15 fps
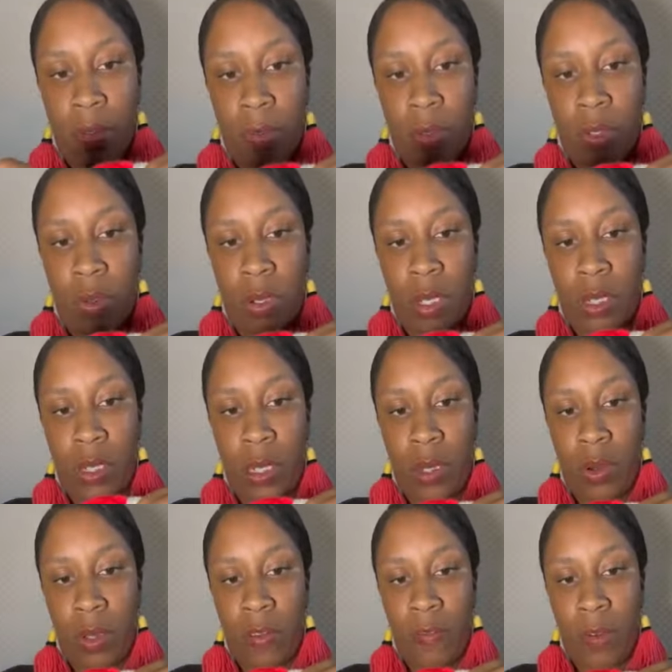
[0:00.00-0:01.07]
Doing it
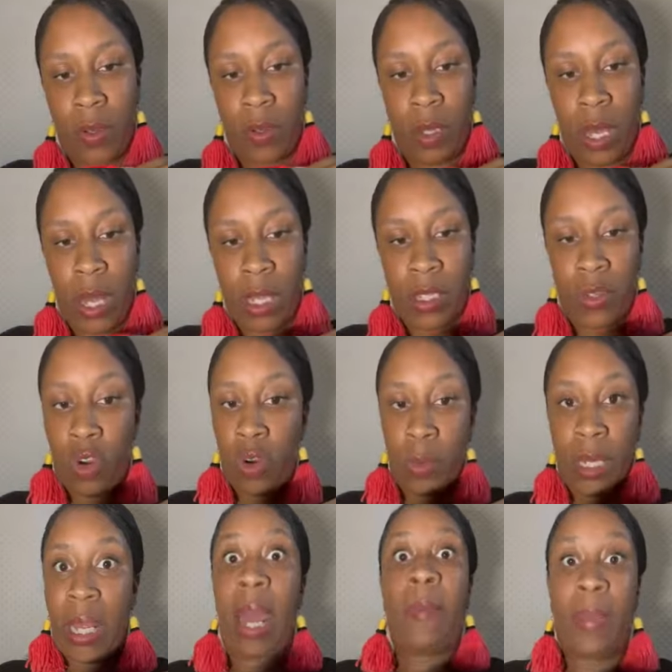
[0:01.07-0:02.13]
slowly for you guys.
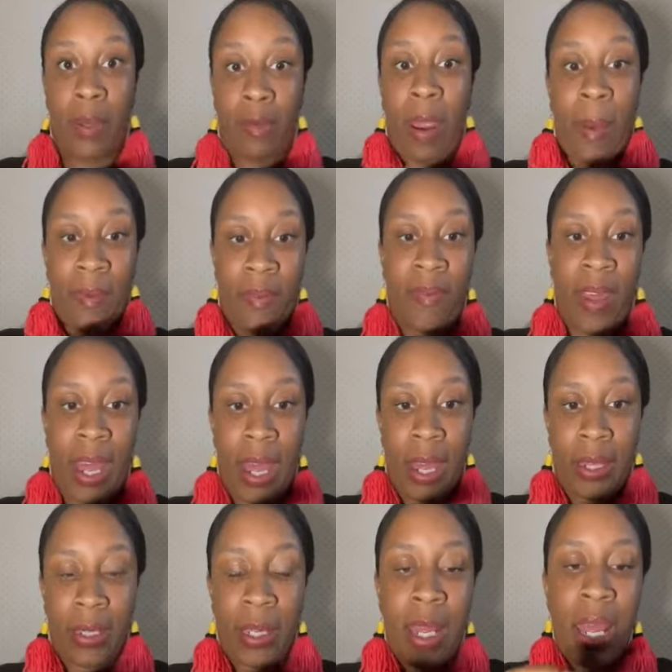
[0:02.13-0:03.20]
Normally I'll be wrapping
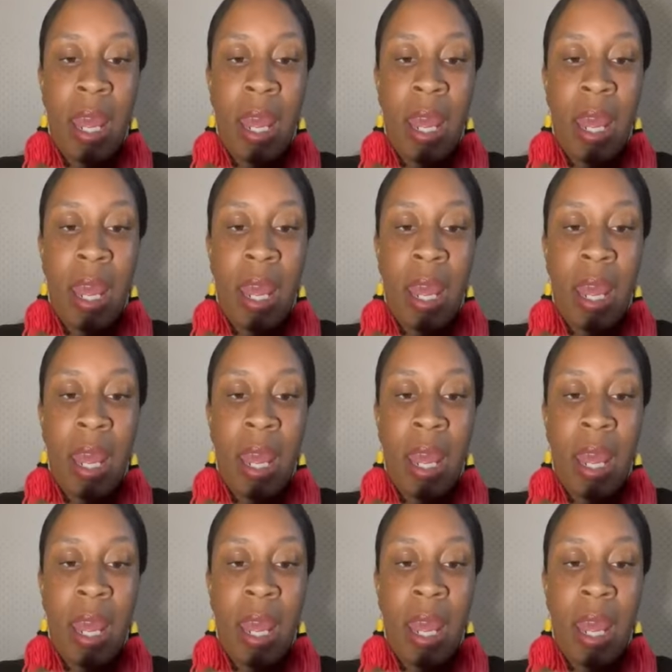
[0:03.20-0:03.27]
fast.